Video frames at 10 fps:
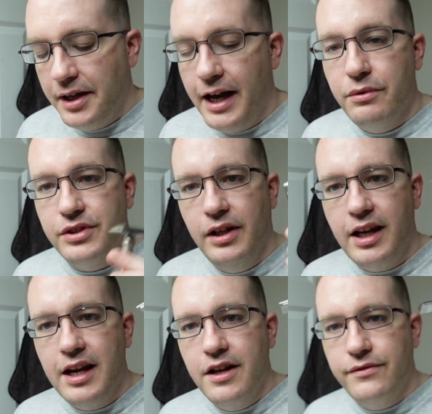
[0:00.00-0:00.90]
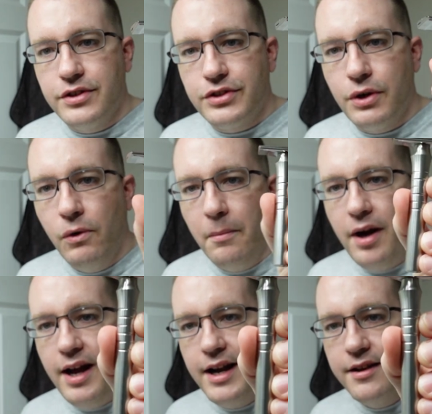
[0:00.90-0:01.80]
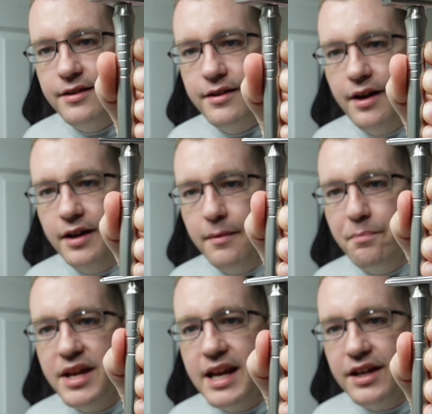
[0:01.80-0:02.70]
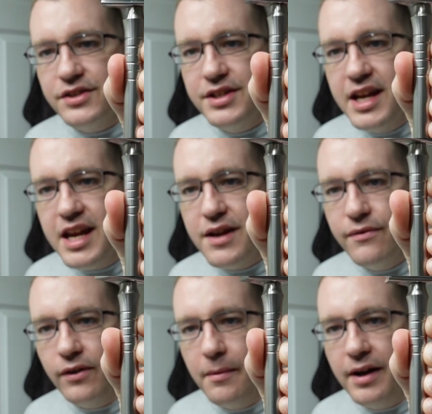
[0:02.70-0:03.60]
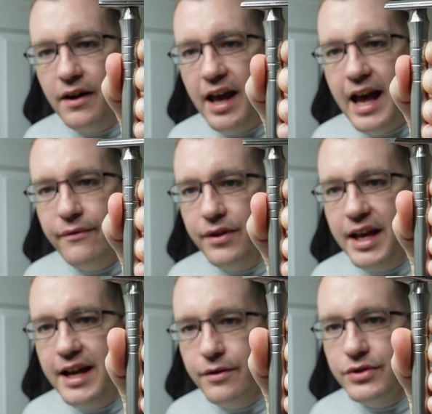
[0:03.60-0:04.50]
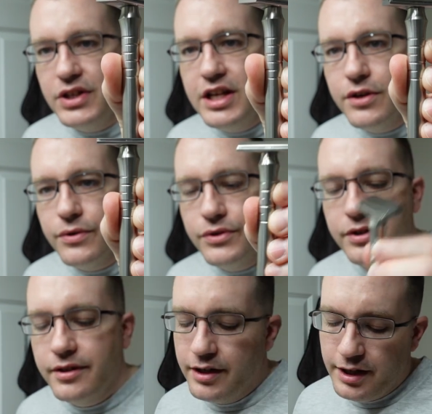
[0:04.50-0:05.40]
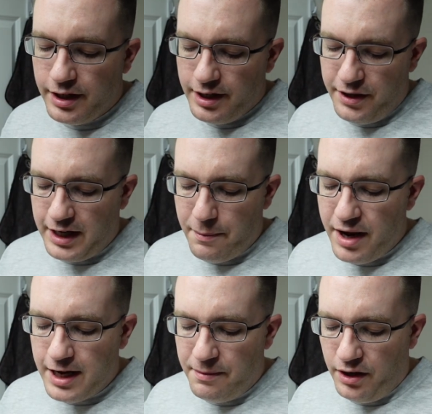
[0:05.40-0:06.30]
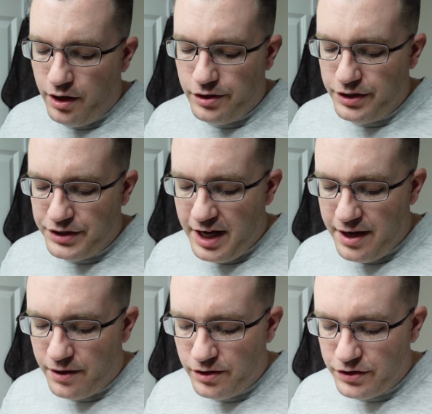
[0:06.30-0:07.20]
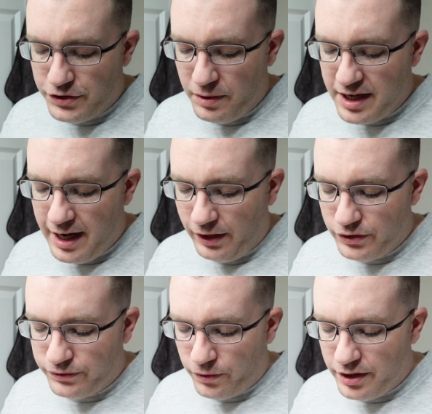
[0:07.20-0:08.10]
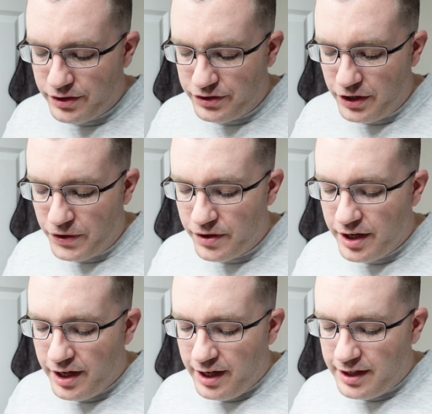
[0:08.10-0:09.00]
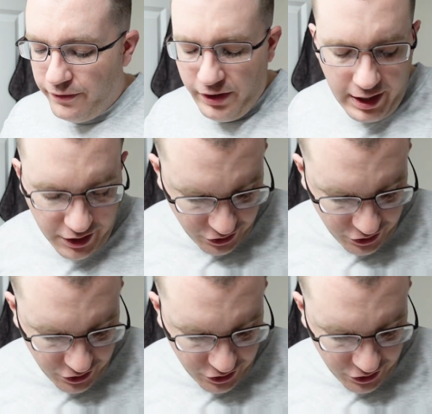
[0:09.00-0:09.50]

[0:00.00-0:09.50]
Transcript: I was lucky enough to score mine on a BST for about half of that. It was used. I think I paid about 110, 120 dollars for it, so definitely got a